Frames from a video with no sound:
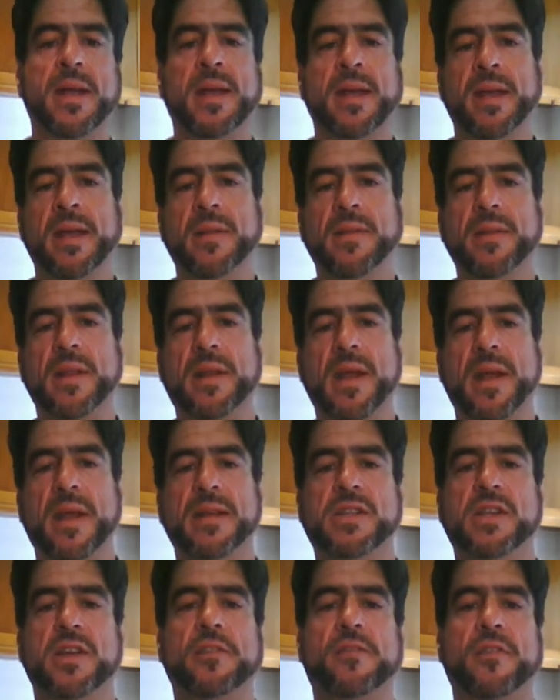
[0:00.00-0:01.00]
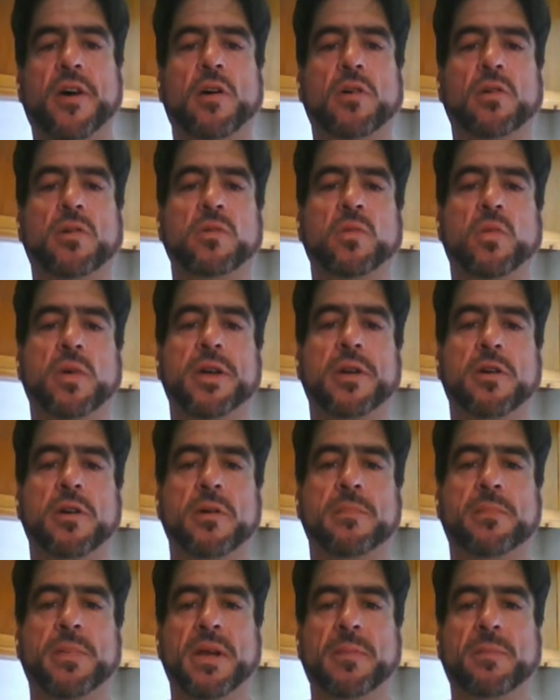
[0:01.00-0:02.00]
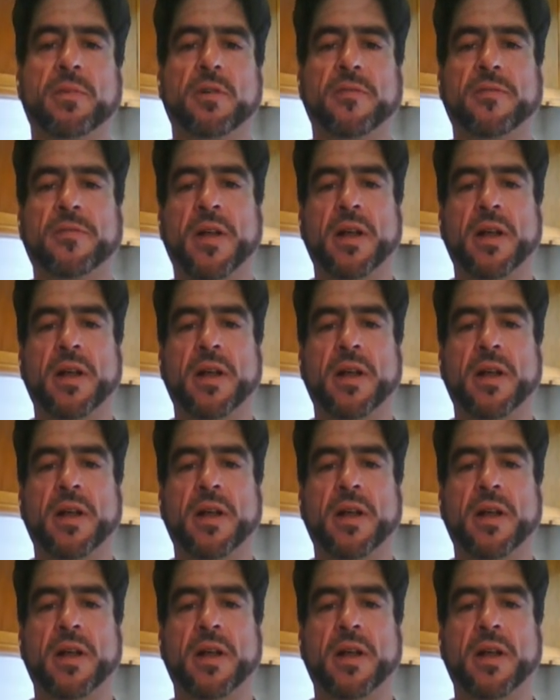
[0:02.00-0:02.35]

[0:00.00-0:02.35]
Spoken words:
in the days of old, when her people